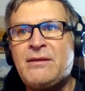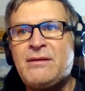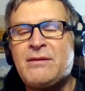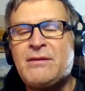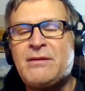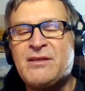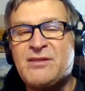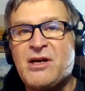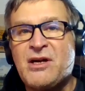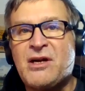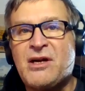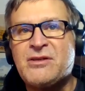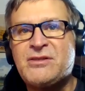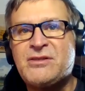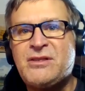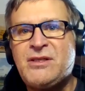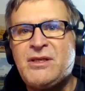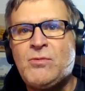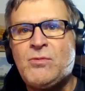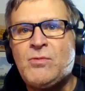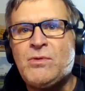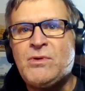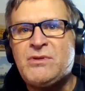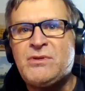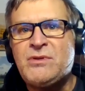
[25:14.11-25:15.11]
the stars
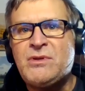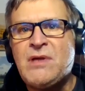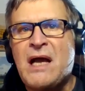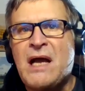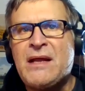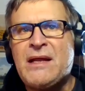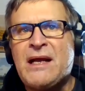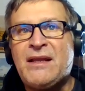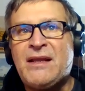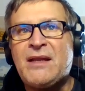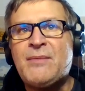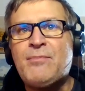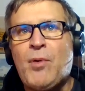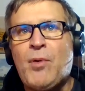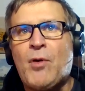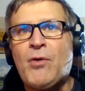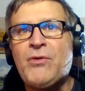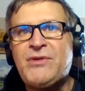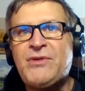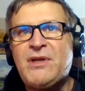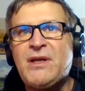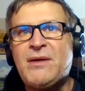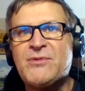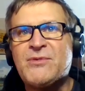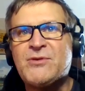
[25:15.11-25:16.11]
did I, I think
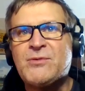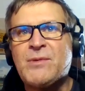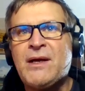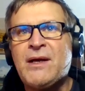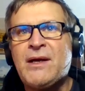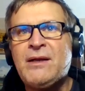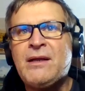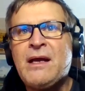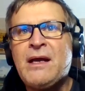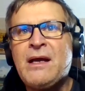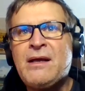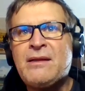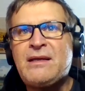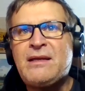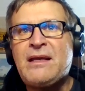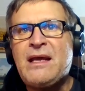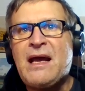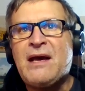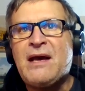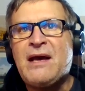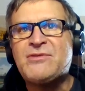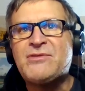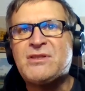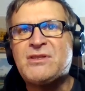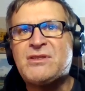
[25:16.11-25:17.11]
both teams, right? The
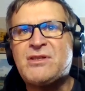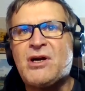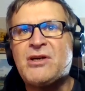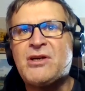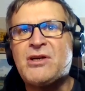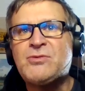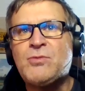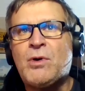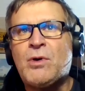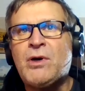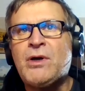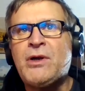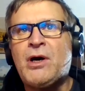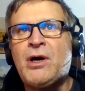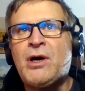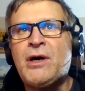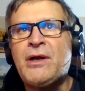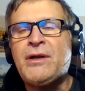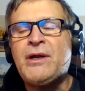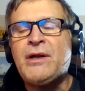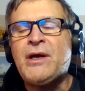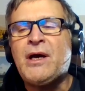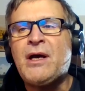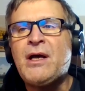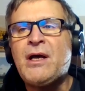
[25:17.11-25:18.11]
abs oh, and yeah. stars won
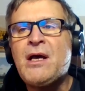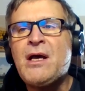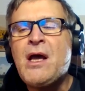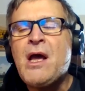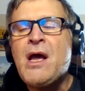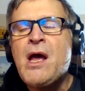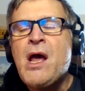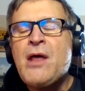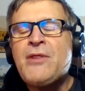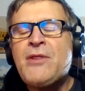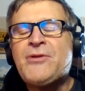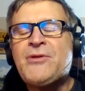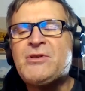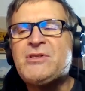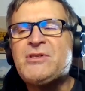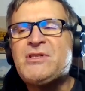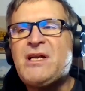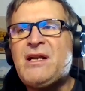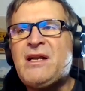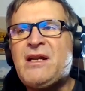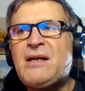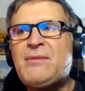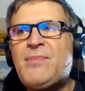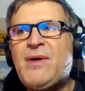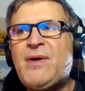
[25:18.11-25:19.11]
on uh, Thursday
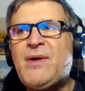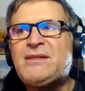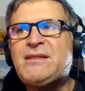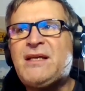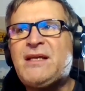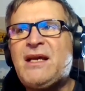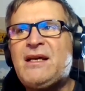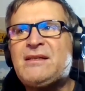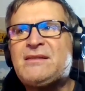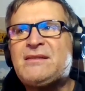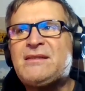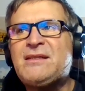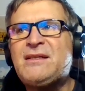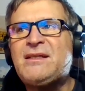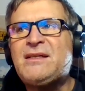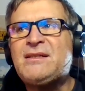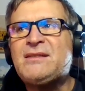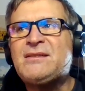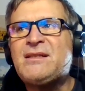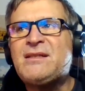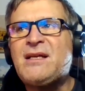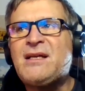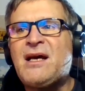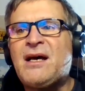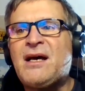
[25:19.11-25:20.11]
night. Best case
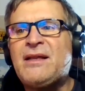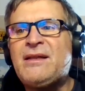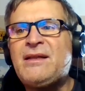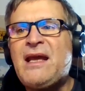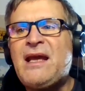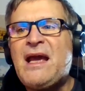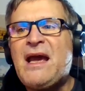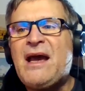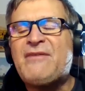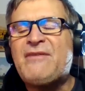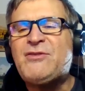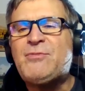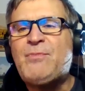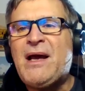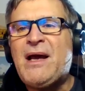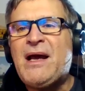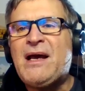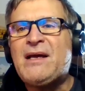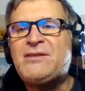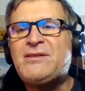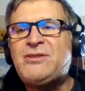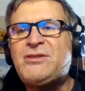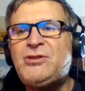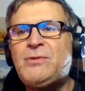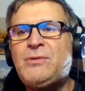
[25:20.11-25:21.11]
is uh, the abs
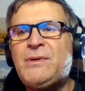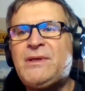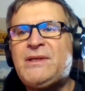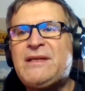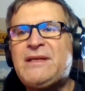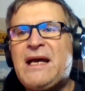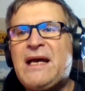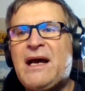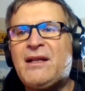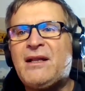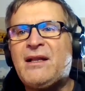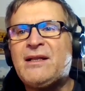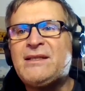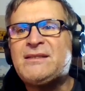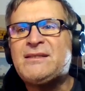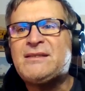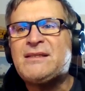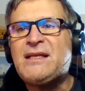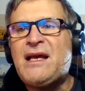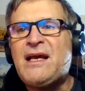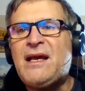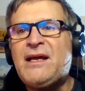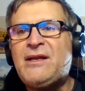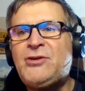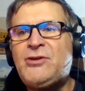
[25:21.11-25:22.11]
pass you and Dallas
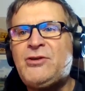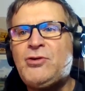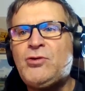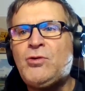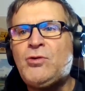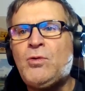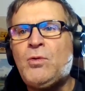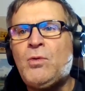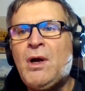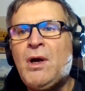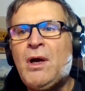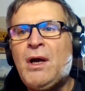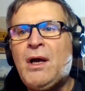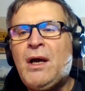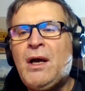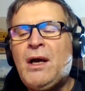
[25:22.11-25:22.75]
and you